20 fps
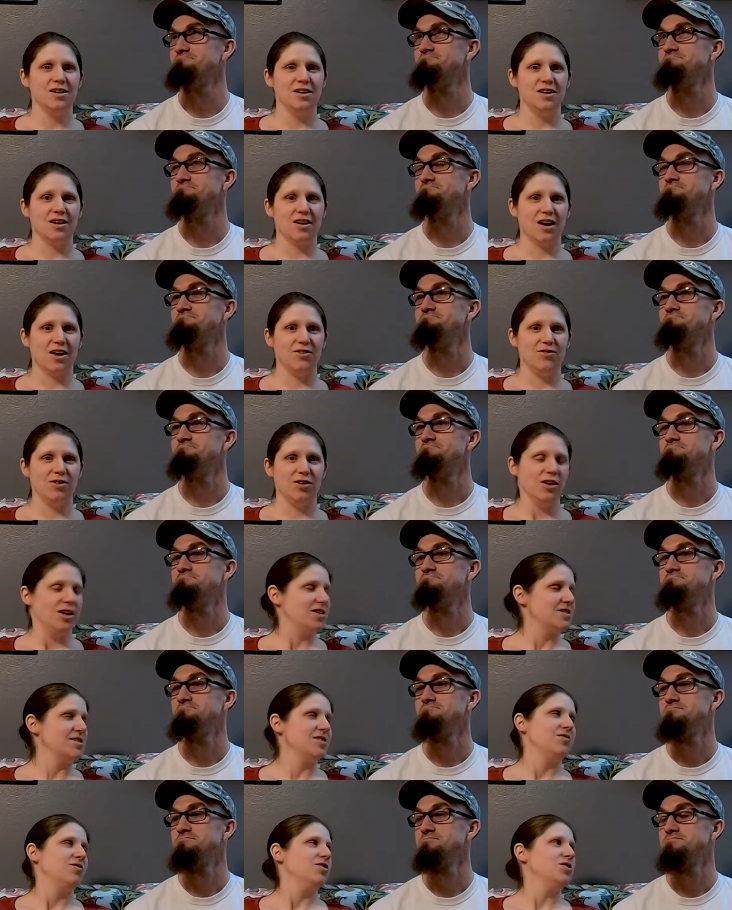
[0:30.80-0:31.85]
Speaker 1: kind of feel like,
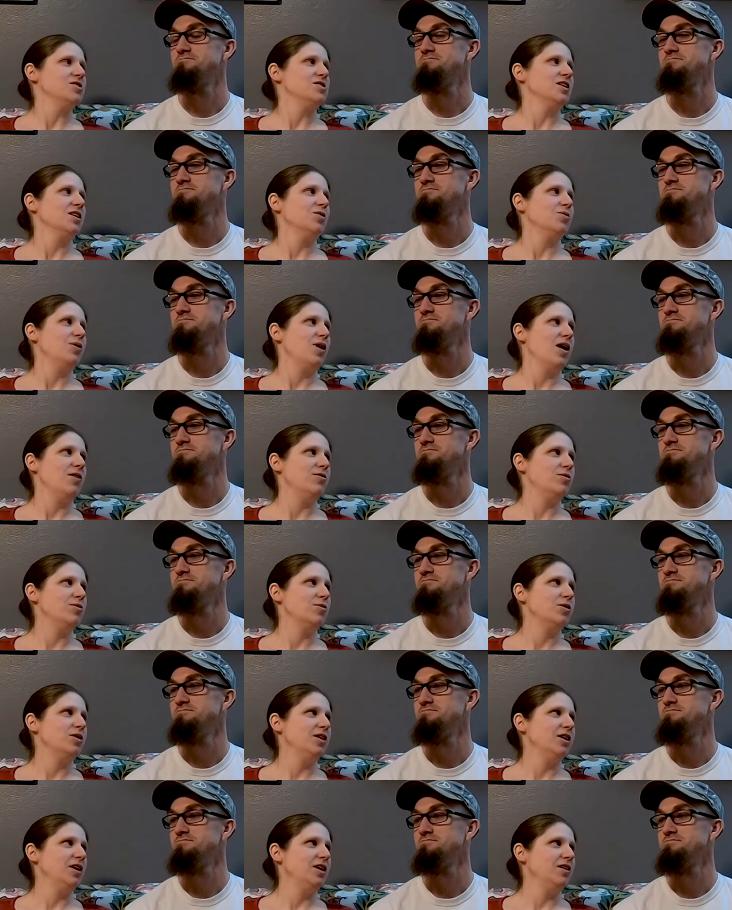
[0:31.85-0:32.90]
feels like we haven't
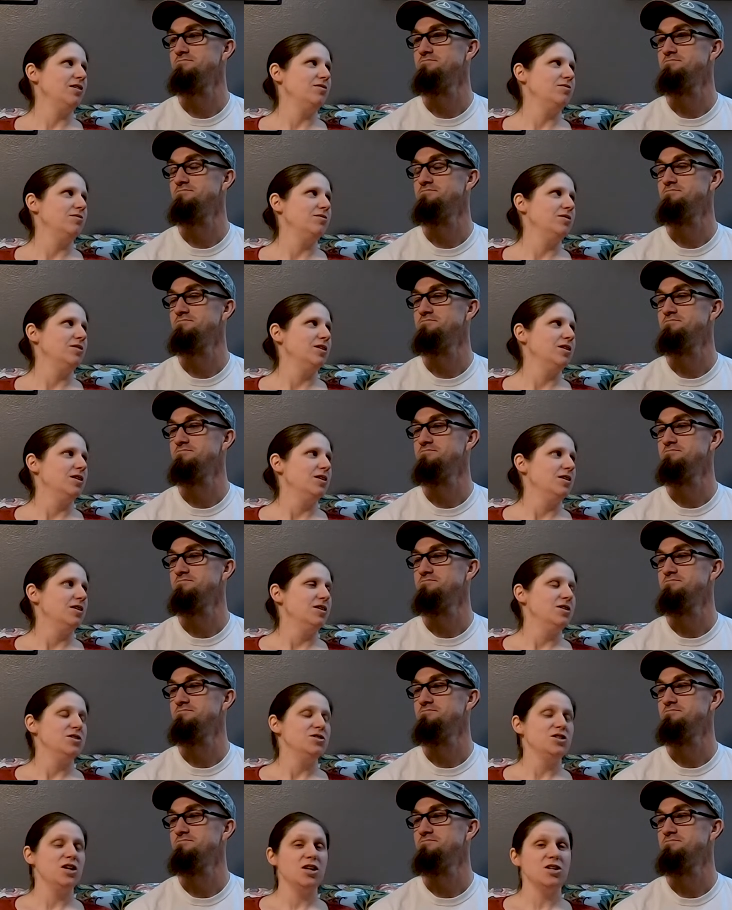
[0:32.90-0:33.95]
really
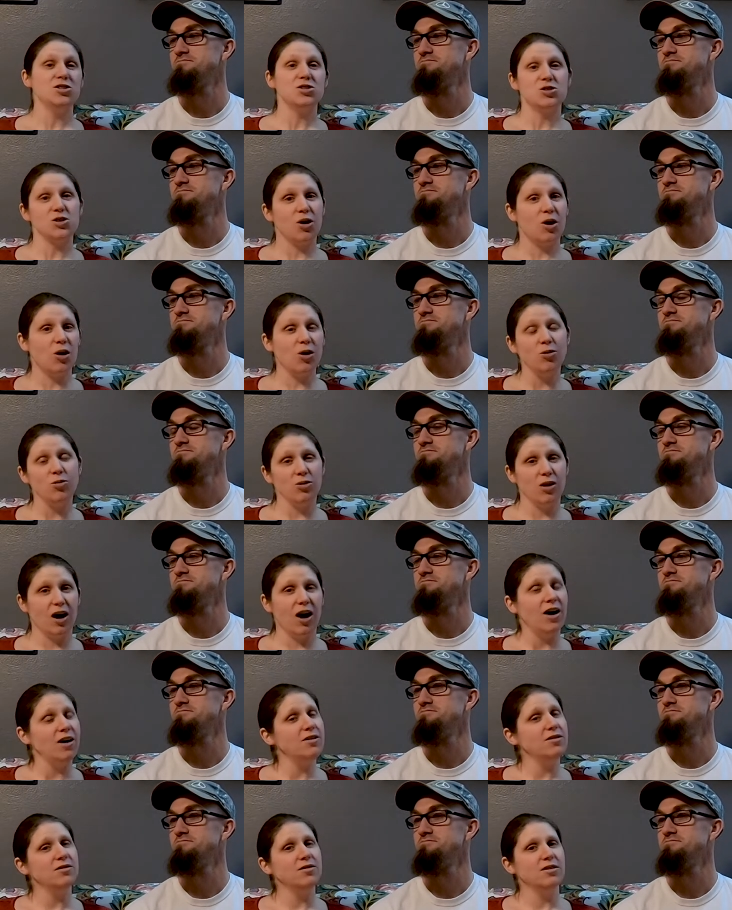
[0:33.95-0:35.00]
changed a whole
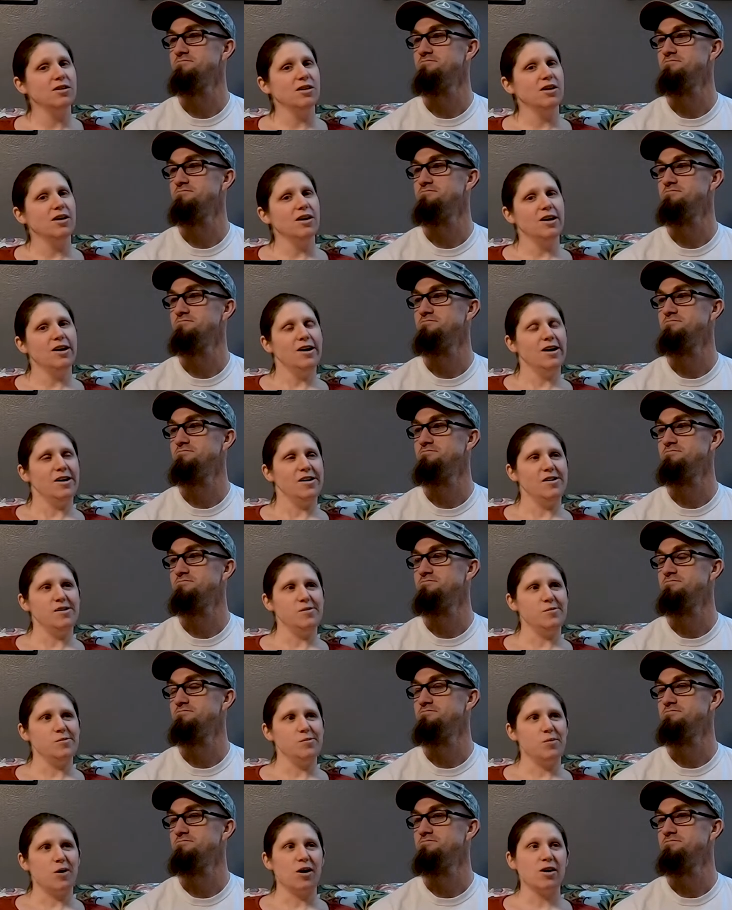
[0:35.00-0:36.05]
lot.
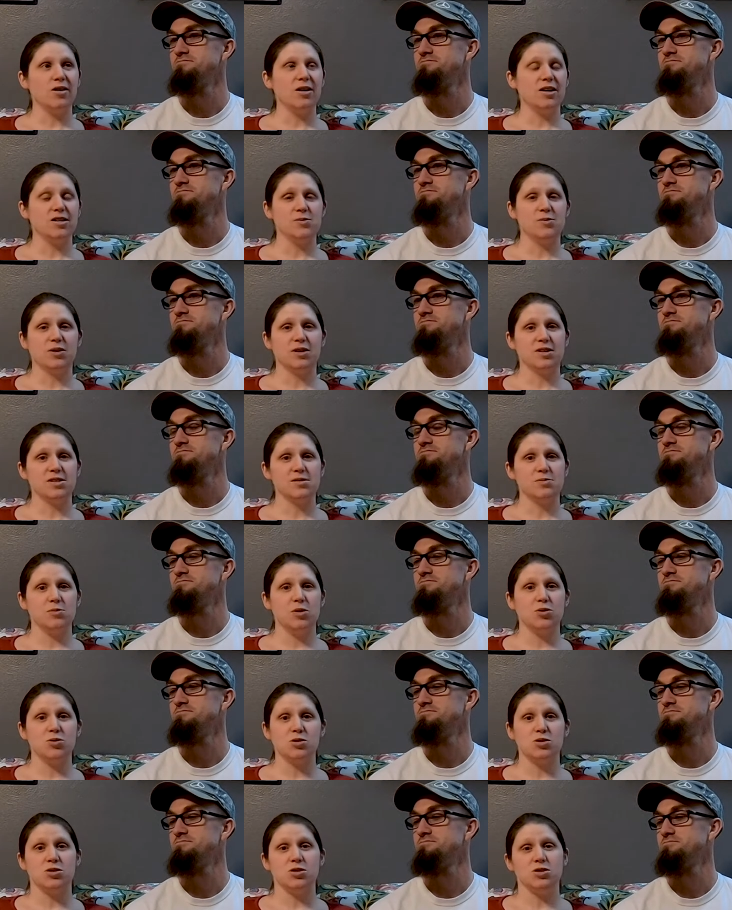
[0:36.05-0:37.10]
Um, part of that's because
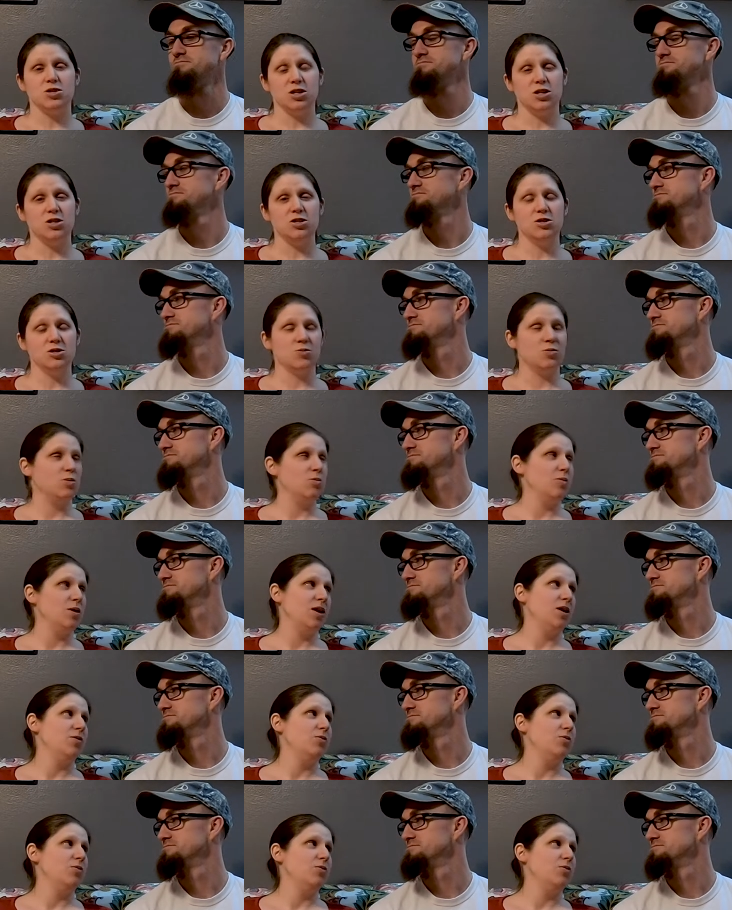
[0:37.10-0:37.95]
most of the changes we made